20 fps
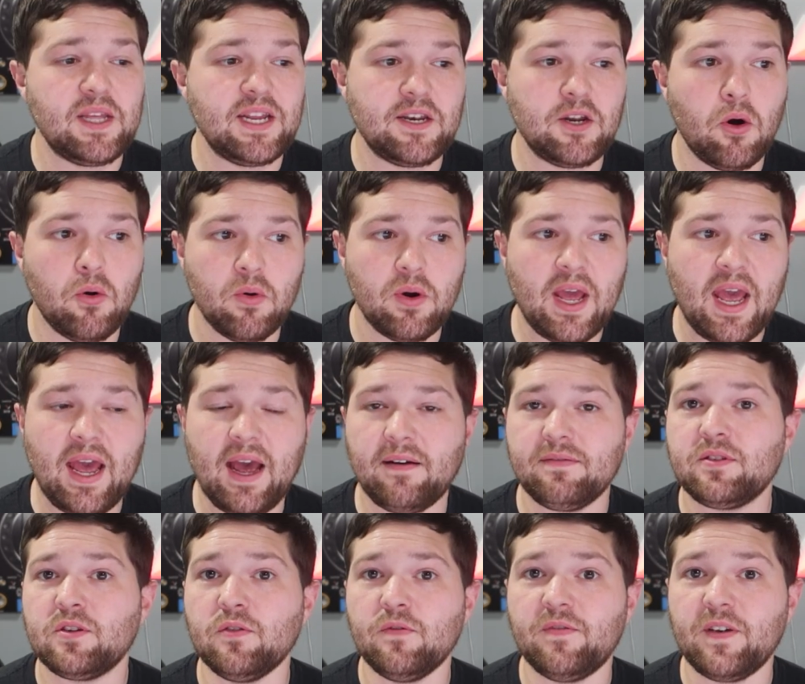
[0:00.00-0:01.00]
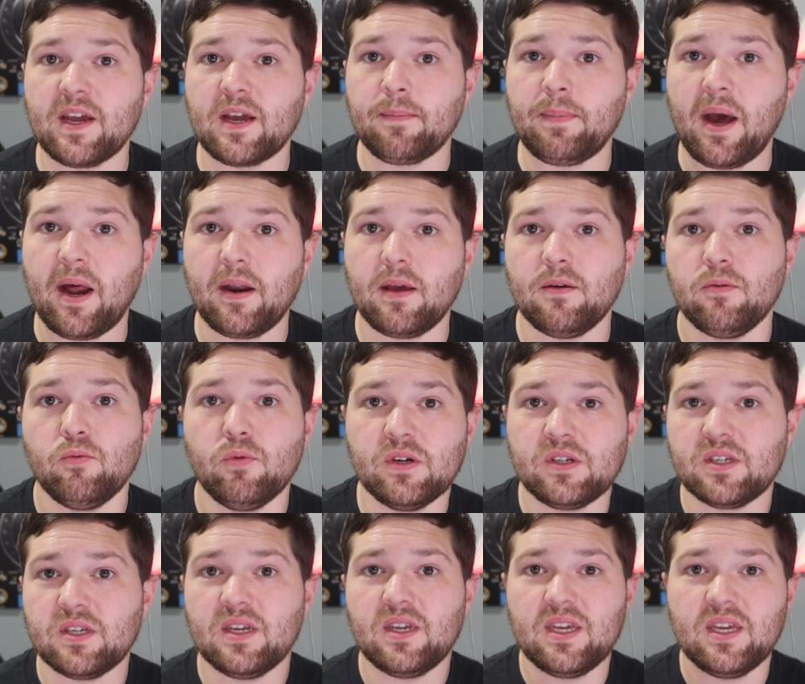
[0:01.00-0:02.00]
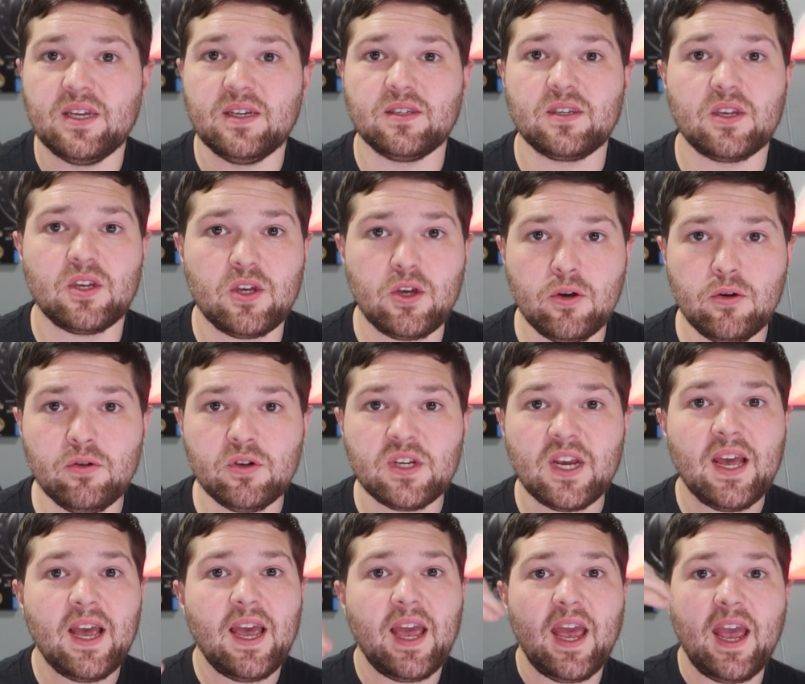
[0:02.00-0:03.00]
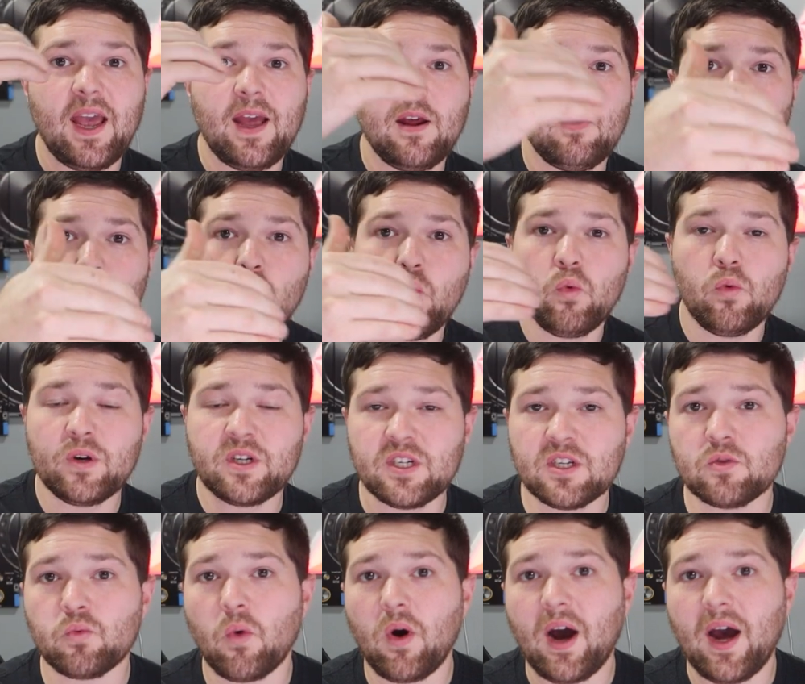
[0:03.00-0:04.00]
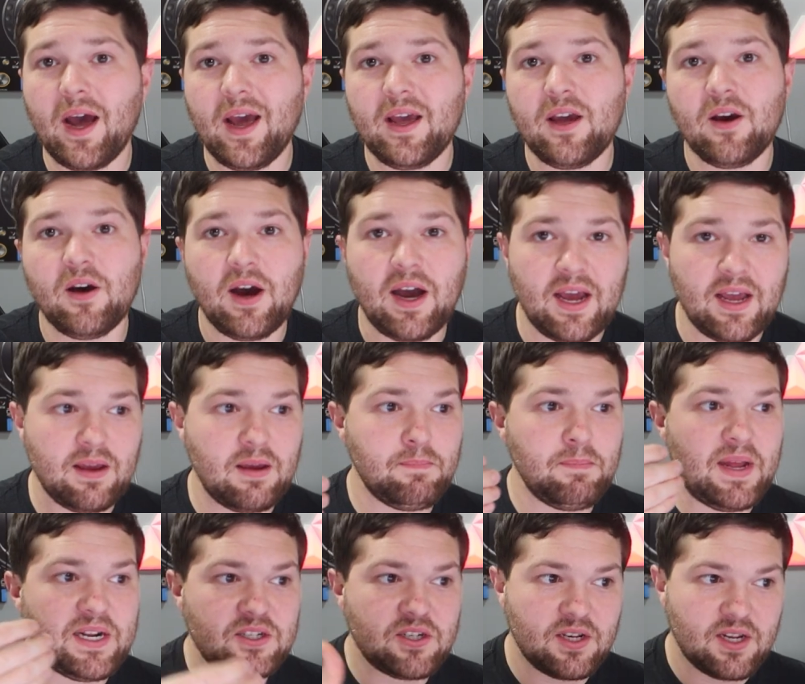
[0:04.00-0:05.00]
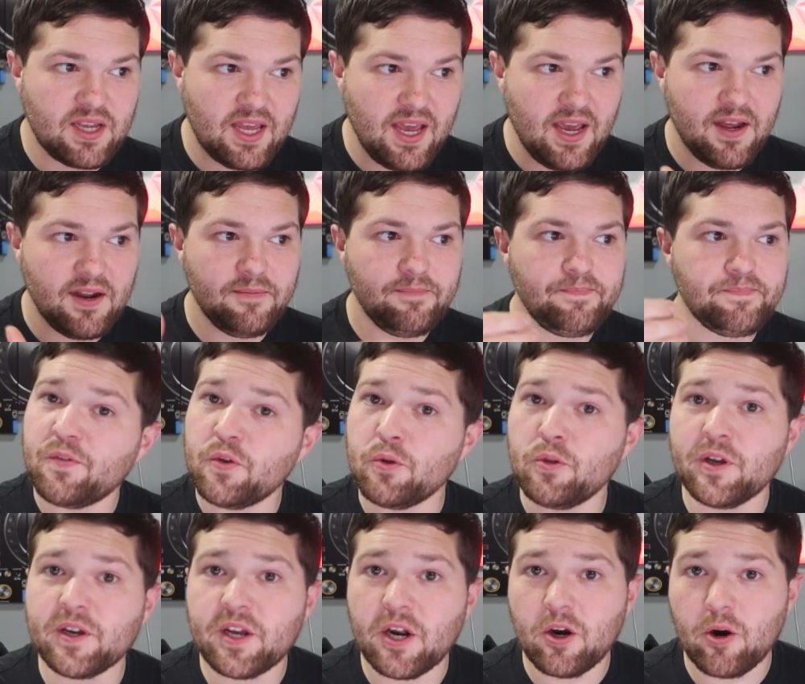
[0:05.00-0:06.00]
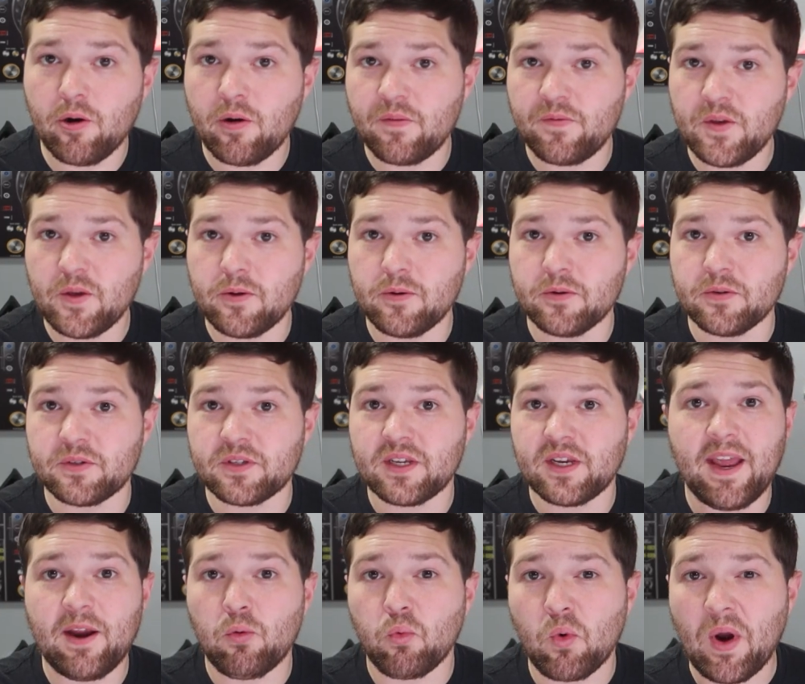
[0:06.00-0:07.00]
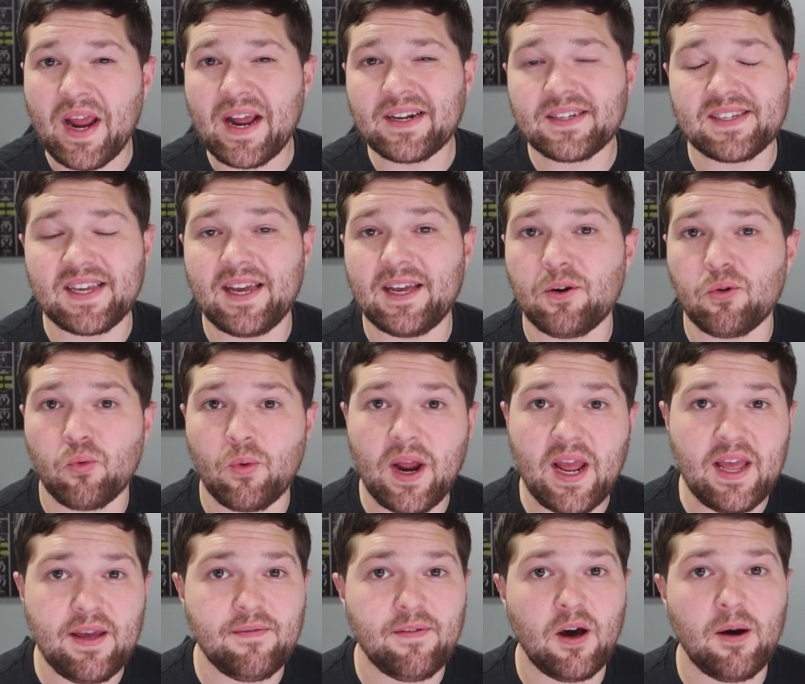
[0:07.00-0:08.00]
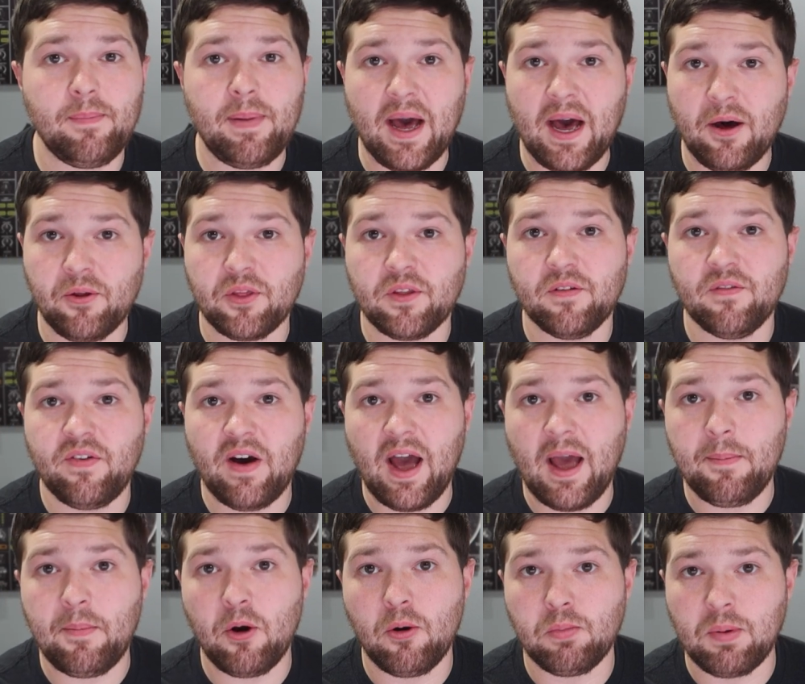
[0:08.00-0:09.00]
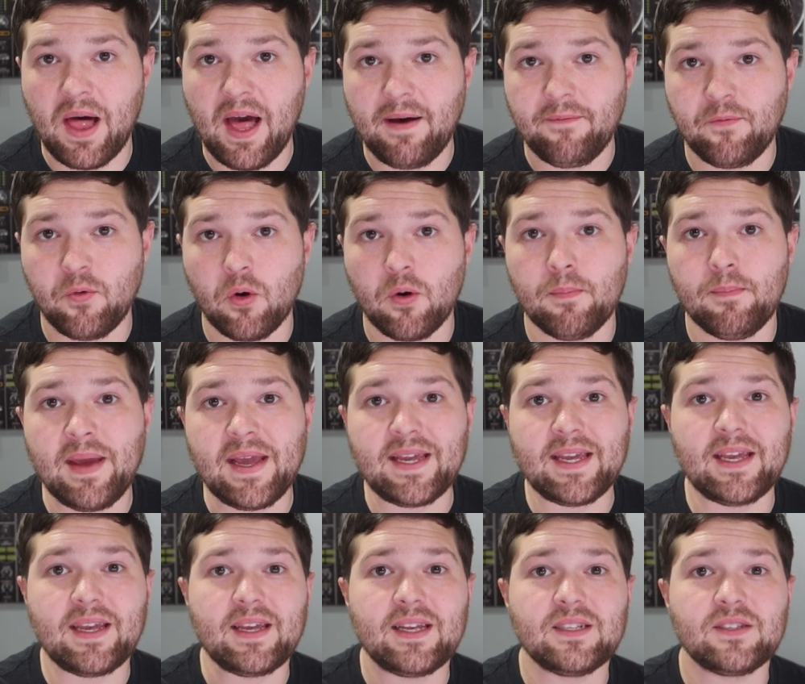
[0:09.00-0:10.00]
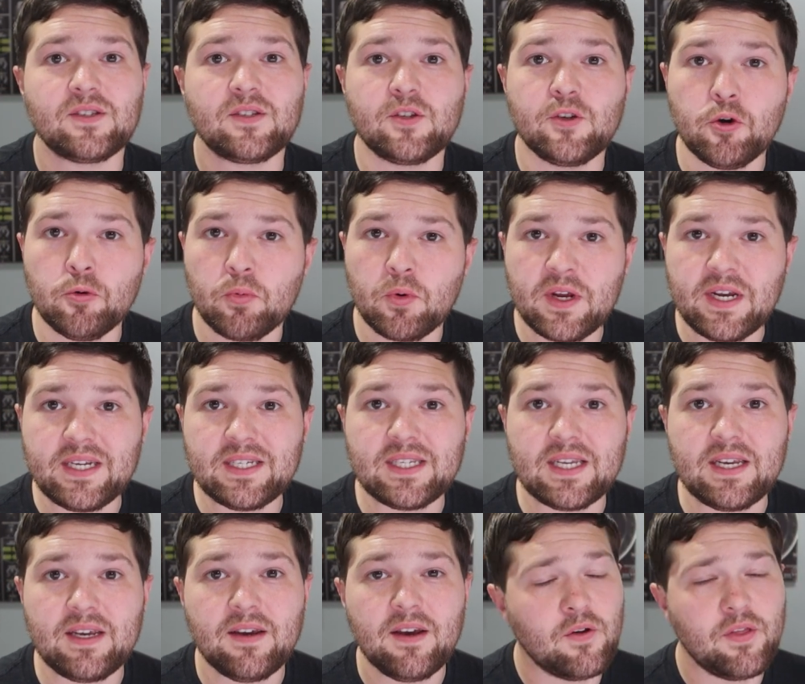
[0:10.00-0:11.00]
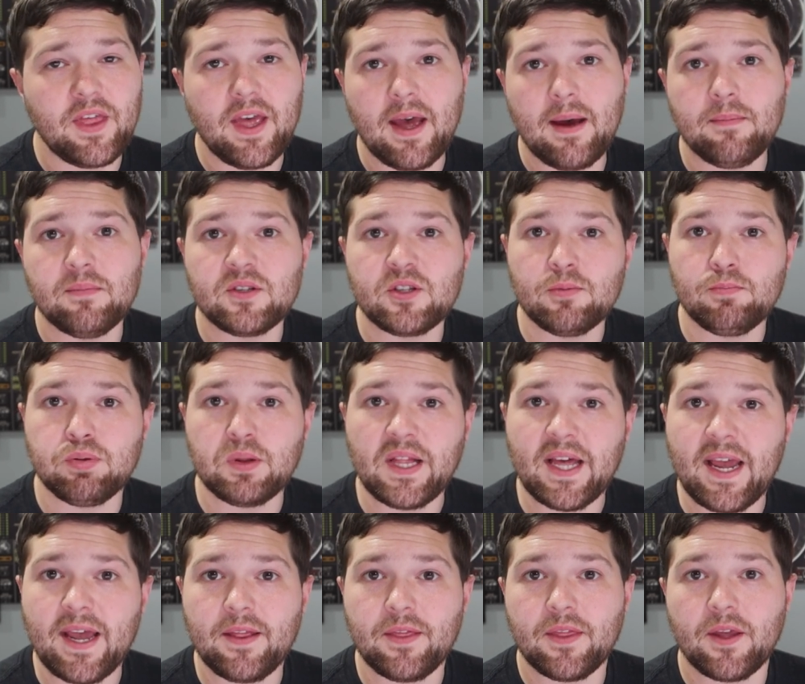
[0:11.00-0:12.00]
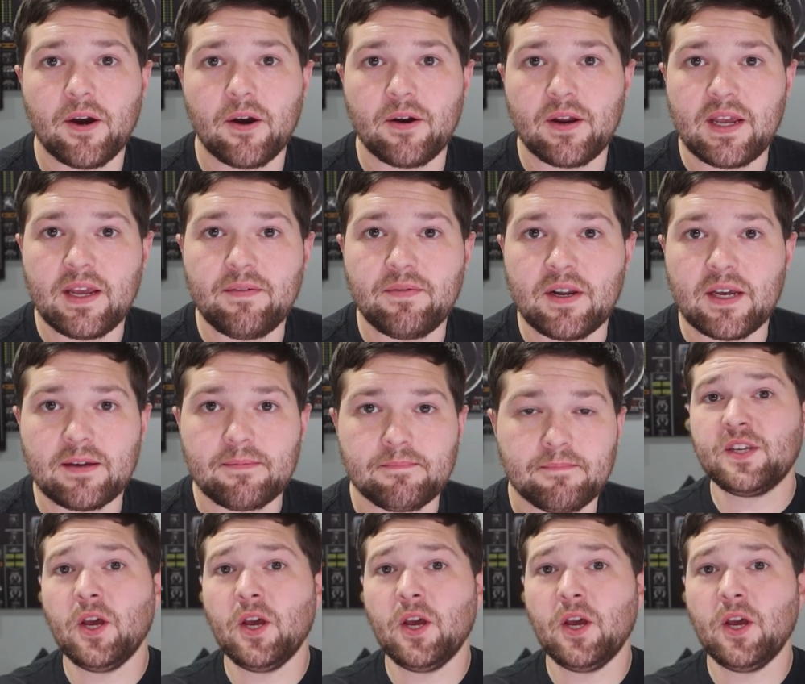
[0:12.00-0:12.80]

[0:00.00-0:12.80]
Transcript: They don't have to think about it, which is huge, and which is why I mentioned again, if you look at our reviews, they rant and rave about the Vibo platform, making it super easy for them to plan their evening.